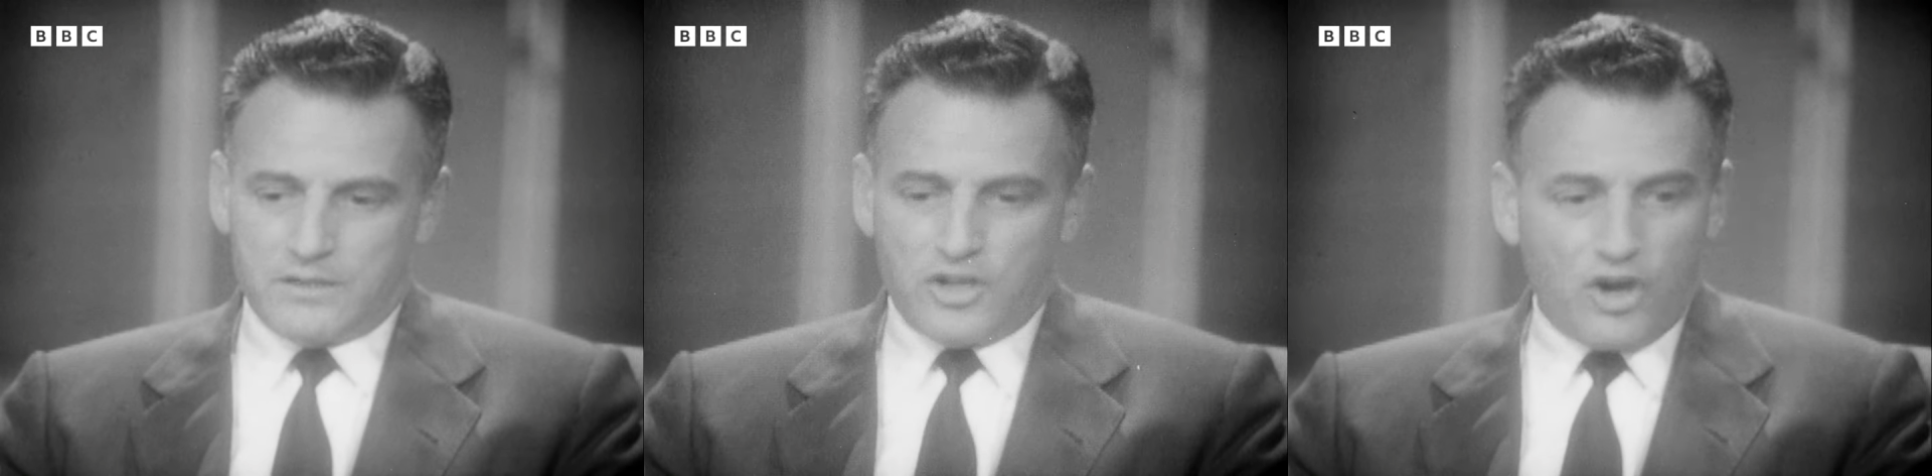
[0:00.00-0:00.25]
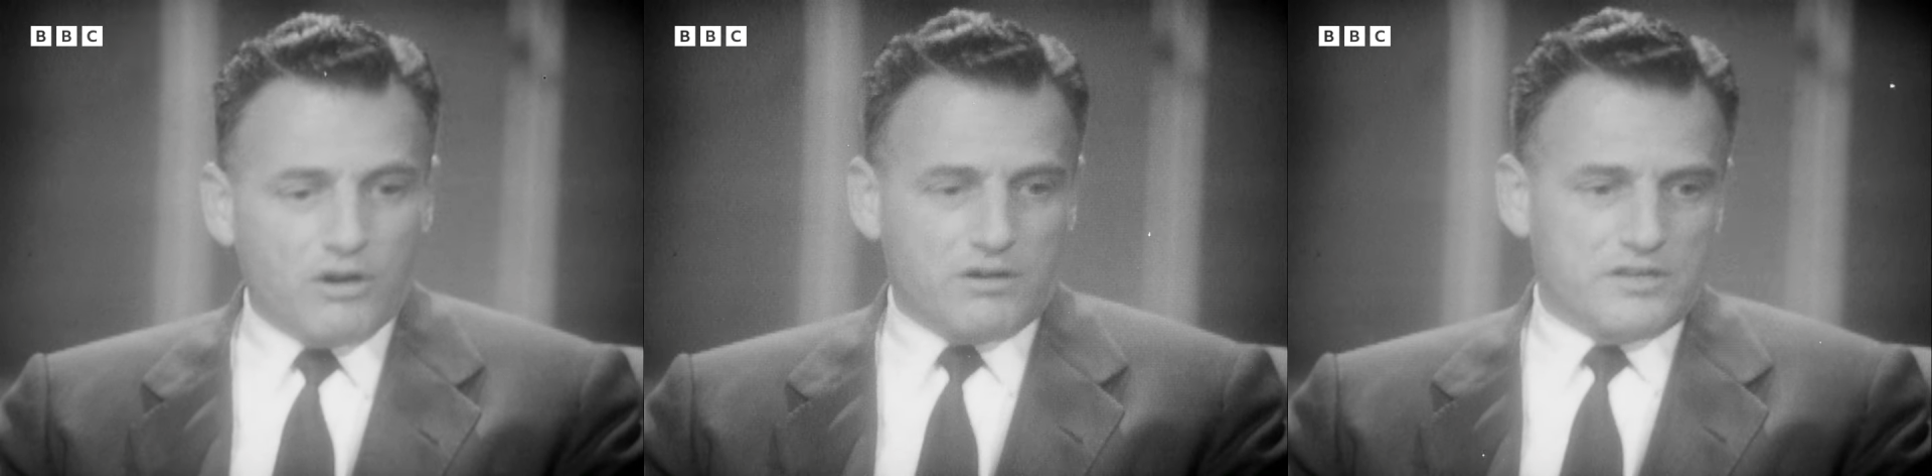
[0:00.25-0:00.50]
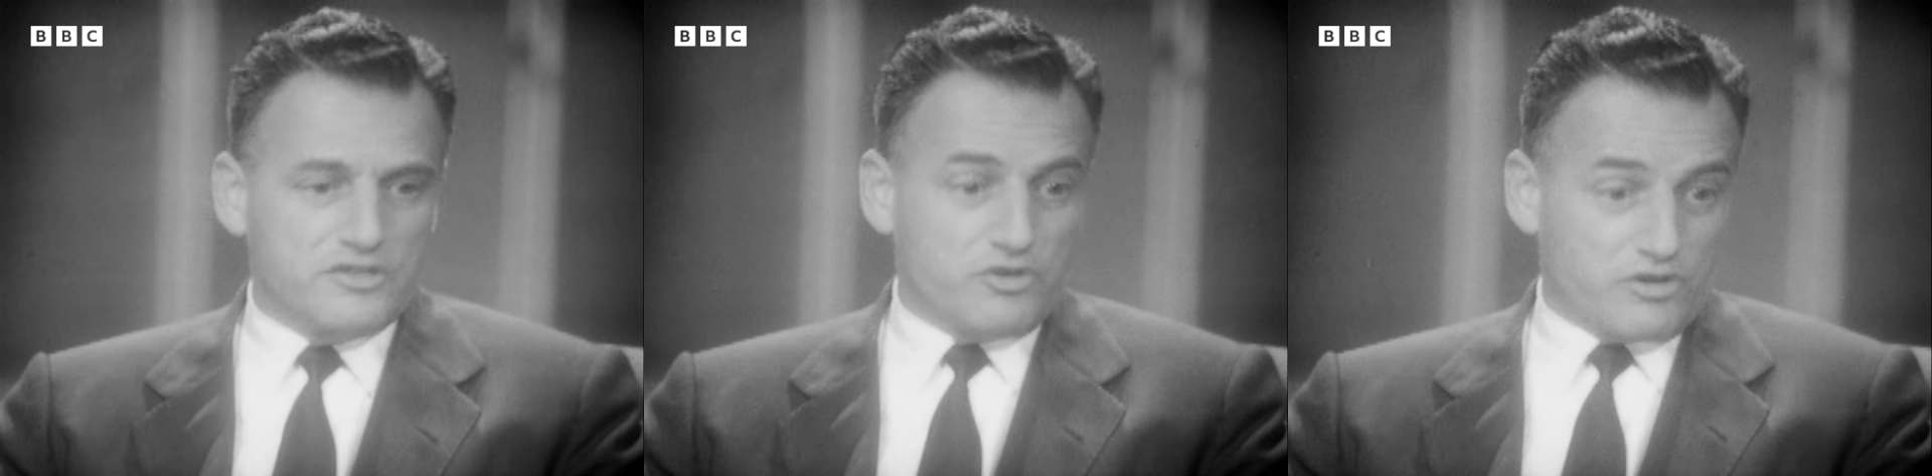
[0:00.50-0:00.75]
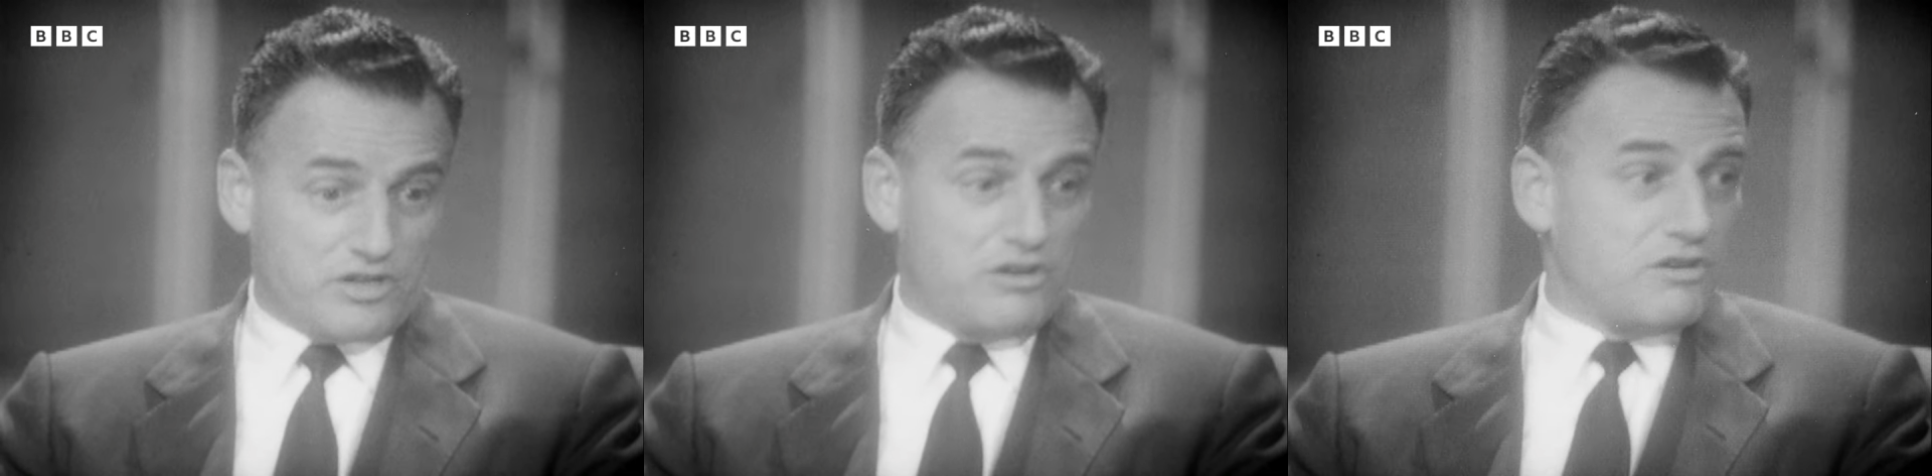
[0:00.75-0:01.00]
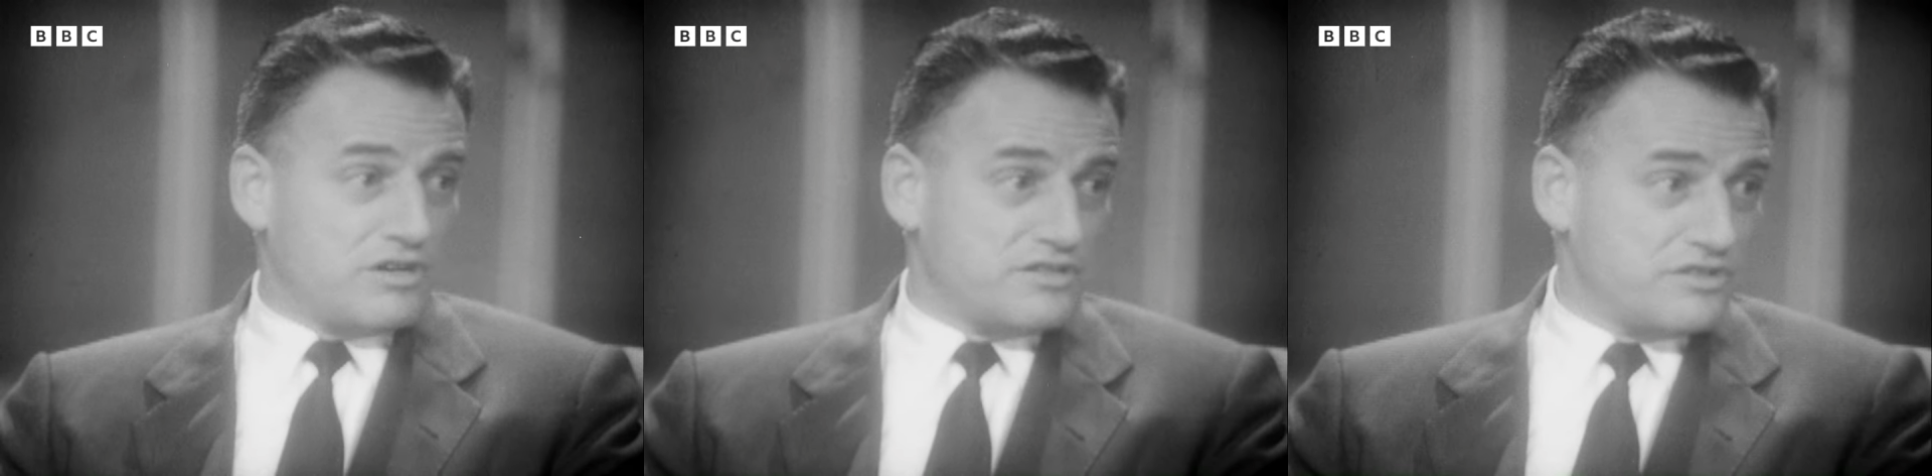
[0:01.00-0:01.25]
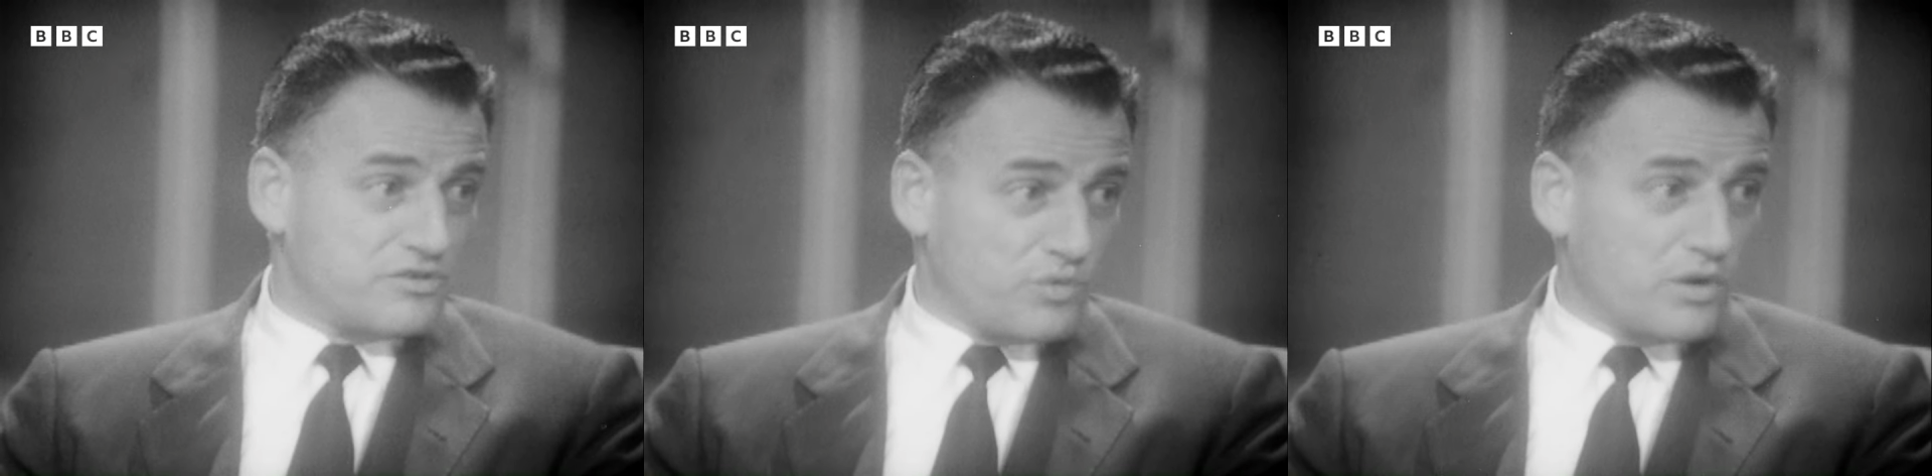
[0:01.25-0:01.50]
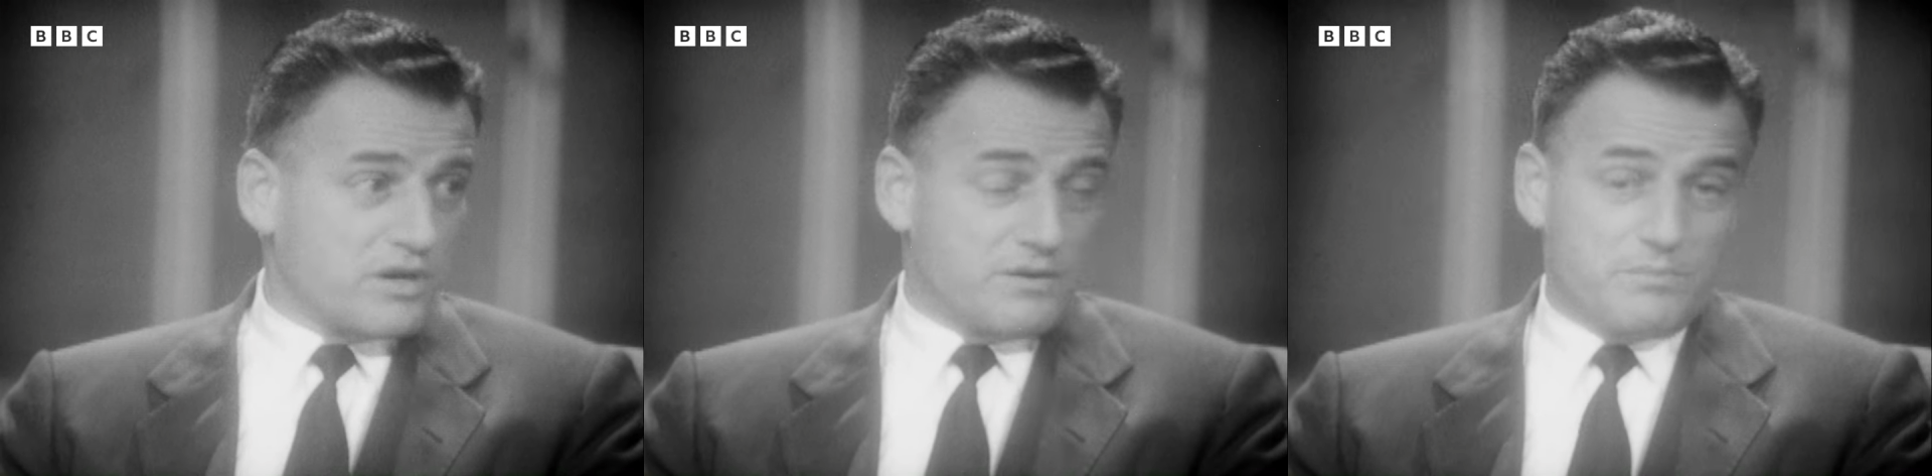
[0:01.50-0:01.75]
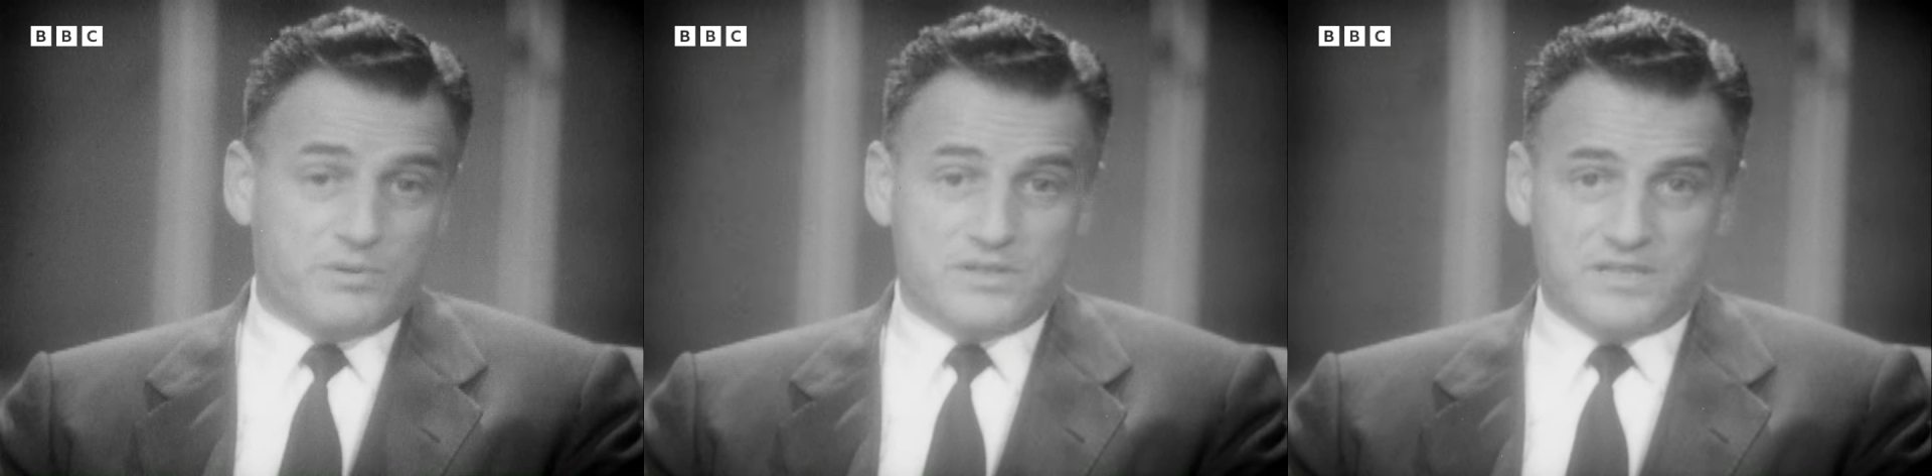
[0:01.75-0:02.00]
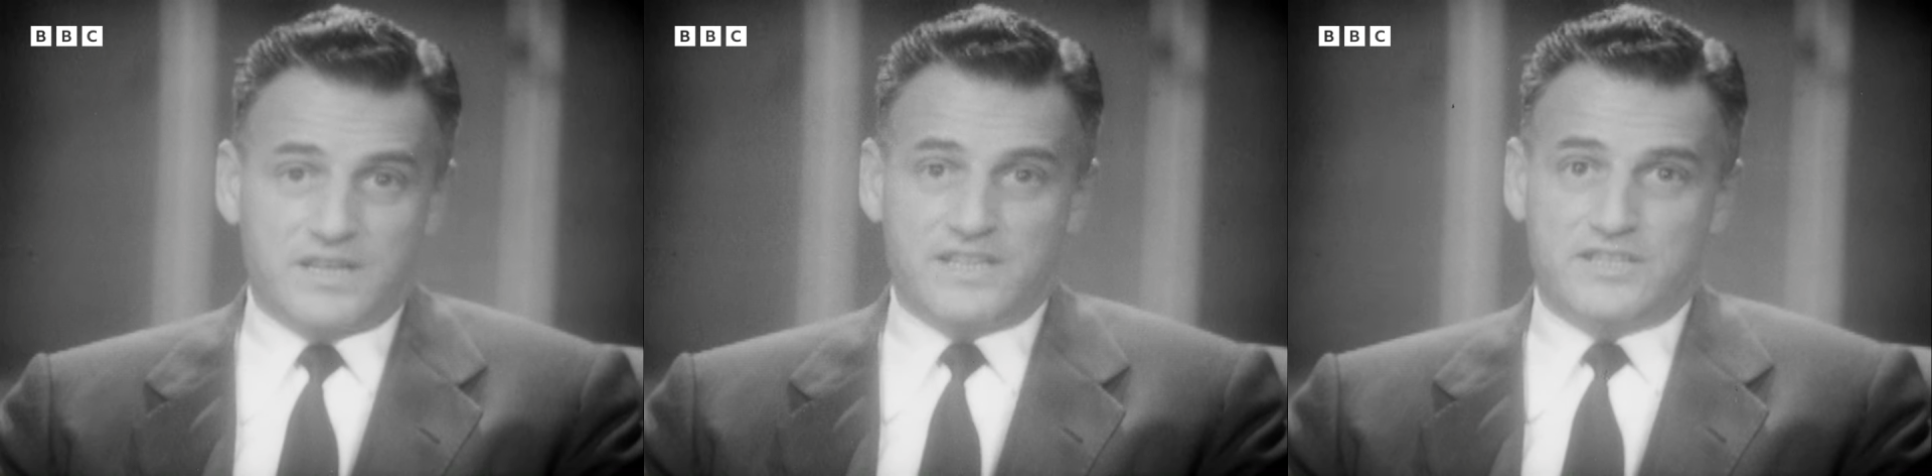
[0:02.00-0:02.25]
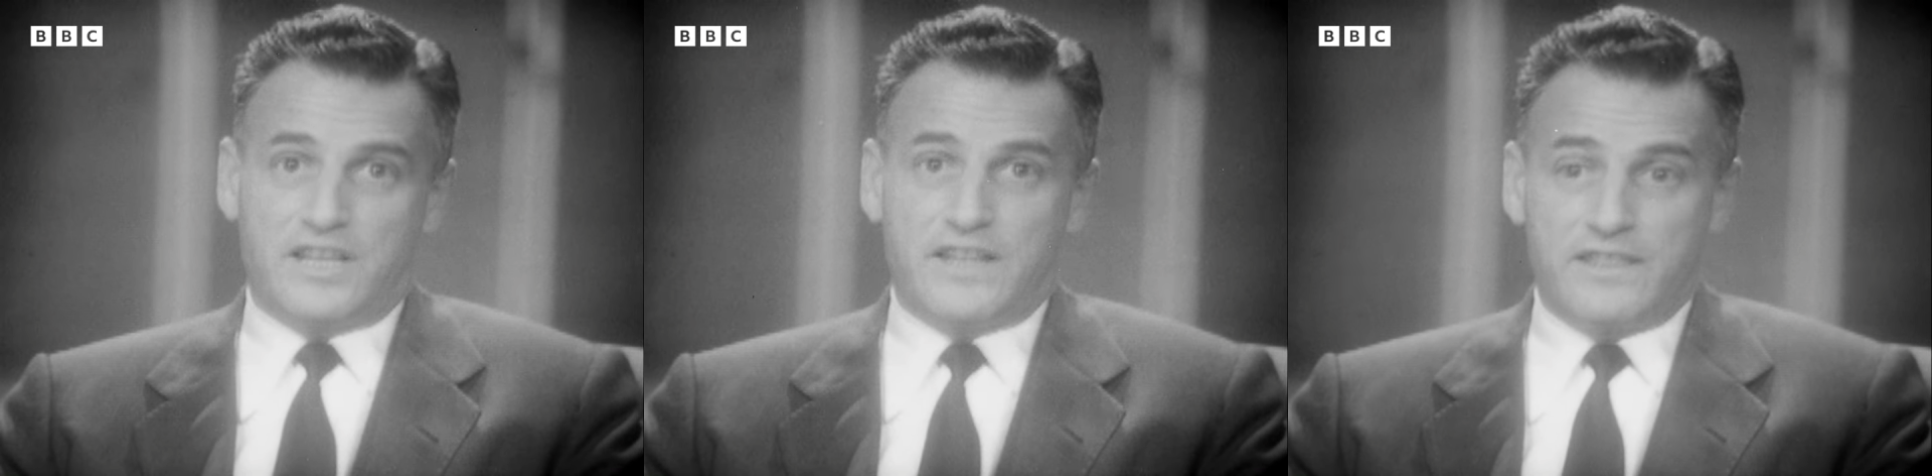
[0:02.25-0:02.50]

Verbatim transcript: cause or causes were precisely.